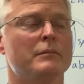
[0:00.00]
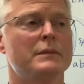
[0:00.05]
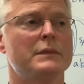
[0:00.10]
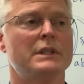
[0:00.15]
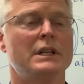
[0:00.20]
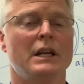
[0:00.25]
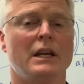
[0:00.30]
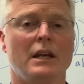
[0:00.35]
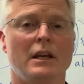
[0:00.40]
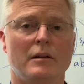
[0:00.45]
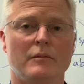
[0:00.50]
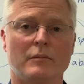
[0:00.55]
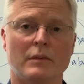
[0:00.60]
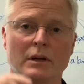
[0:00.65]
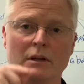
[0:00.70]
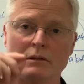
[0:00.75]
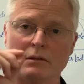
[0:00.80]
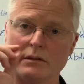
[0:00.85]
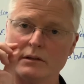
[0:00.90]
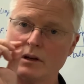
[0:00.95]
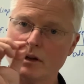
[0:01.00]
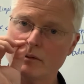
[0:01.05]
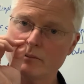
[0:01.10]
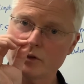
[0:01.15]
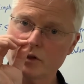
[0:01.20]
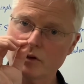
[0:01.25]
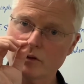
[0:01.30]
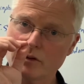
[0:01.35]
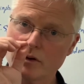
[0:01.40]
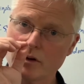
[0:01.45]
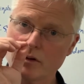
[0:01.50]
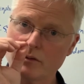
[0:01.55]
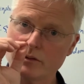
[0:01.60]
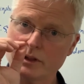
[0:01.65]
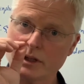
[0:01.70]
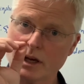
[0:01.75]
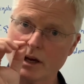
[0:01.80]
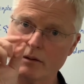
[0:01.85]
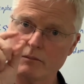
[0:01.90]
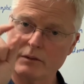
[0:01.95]
team numbs your nose
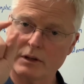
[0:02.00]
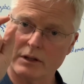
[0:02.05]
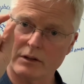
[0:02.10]
up,